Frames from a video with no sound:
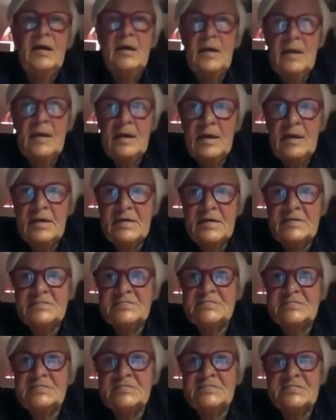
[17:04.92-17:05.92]

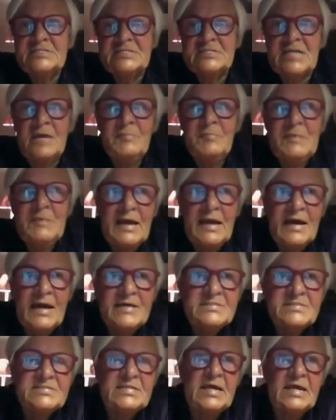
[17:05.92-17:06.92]
is
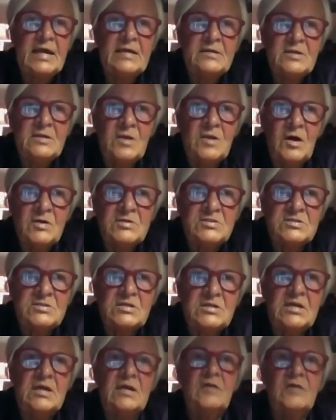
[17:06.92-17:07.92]
stabilized and not
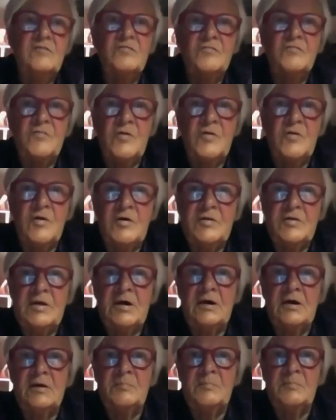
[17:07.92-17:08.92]

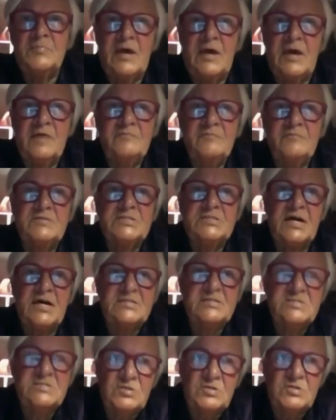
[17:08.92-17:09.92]
further
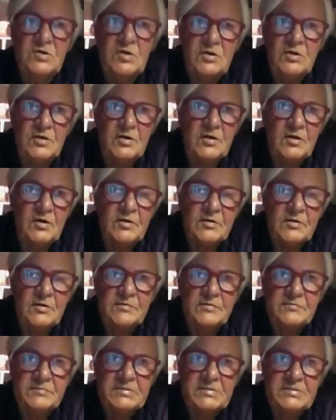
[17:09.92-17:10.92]
privatized or
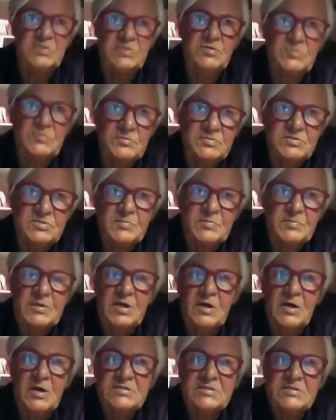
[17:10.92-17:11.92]
reduced,
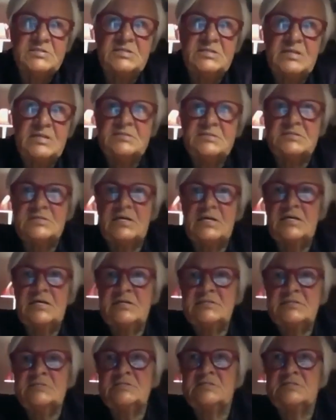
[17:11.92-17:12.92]
because this is,